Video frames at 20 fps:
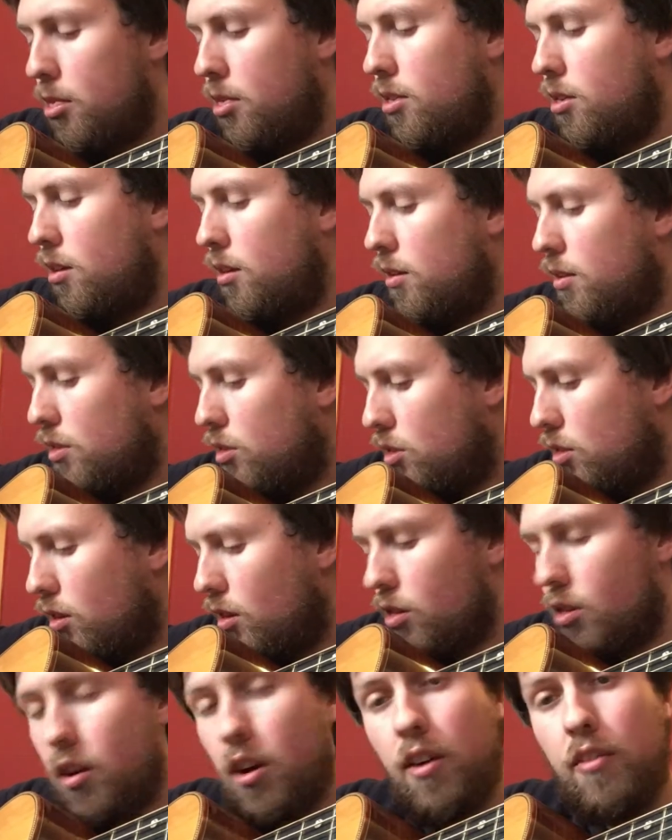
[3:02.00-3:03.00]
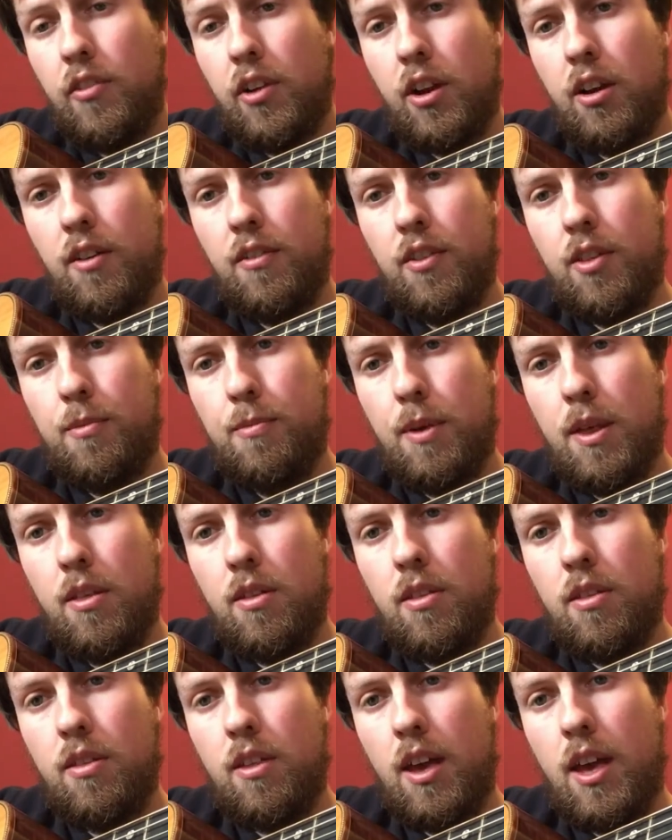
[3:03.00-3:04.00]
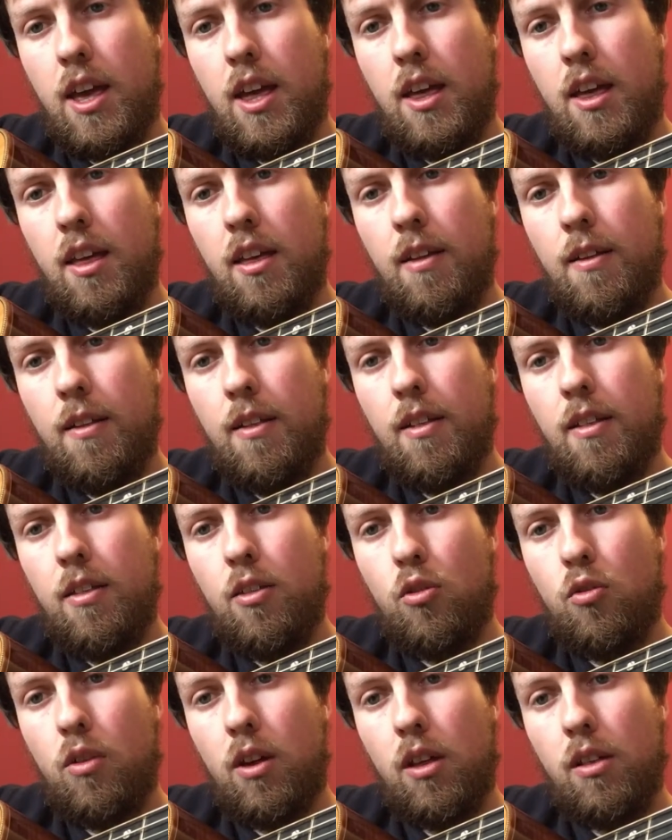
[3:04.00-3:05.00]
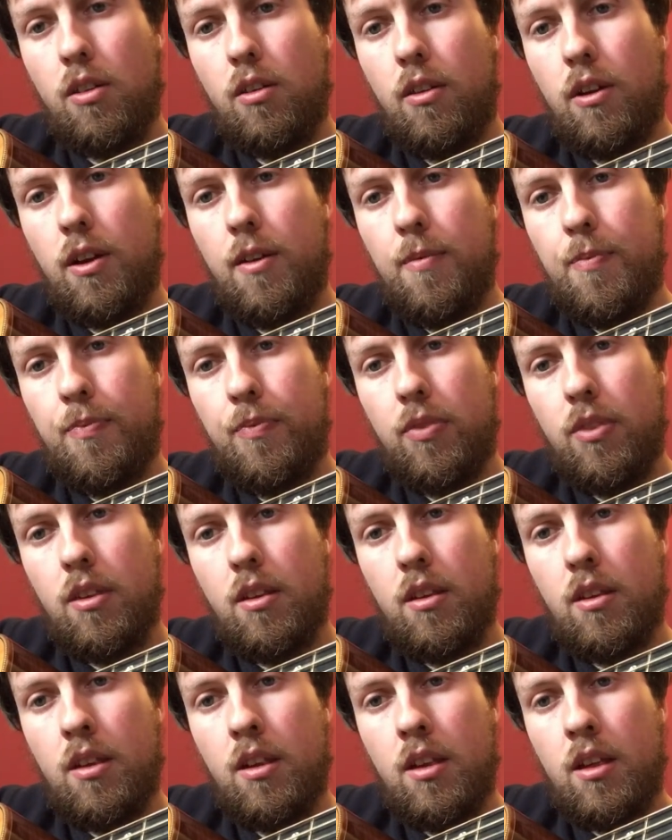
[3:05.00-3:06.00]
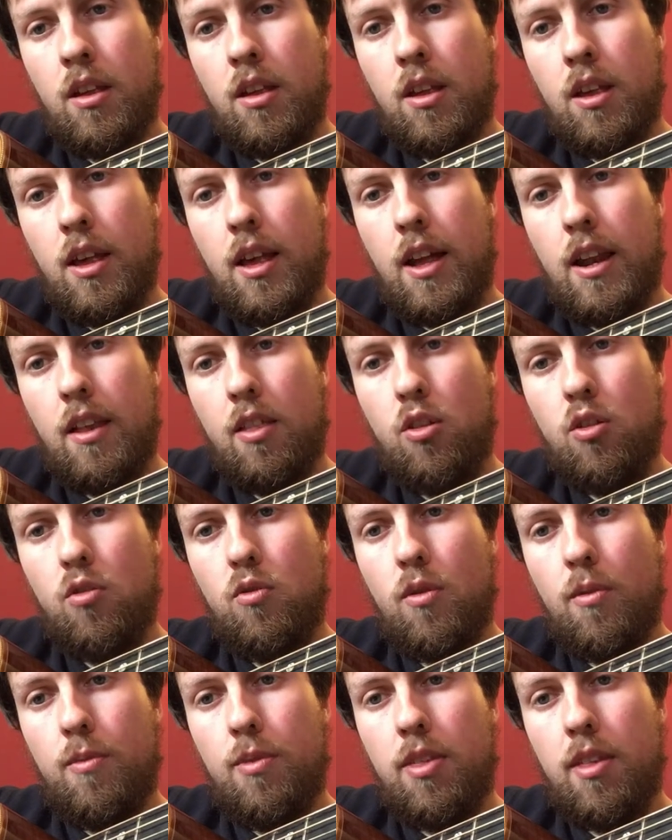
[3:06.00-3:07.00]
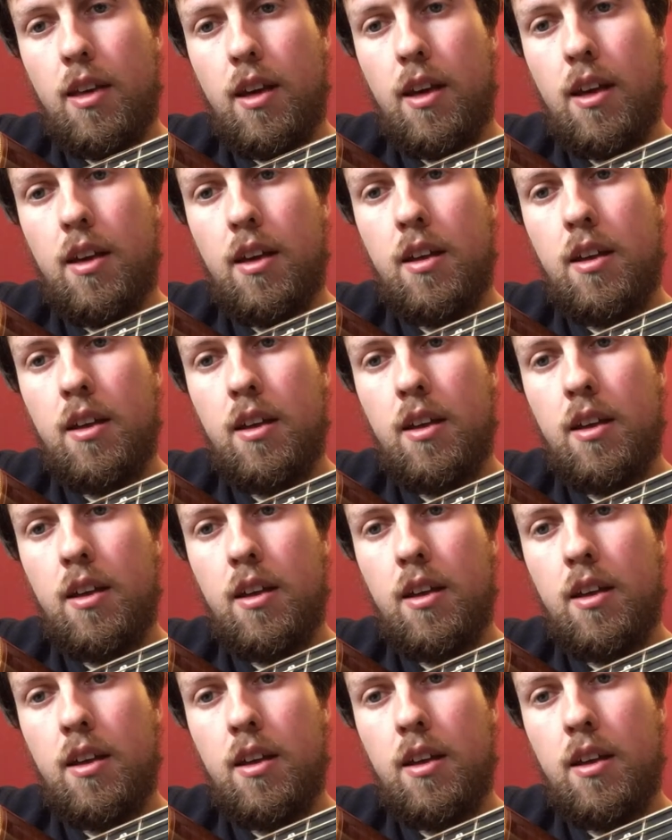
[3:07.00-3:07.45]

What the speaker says: so just hovering over the A string, sorry, and it strums there.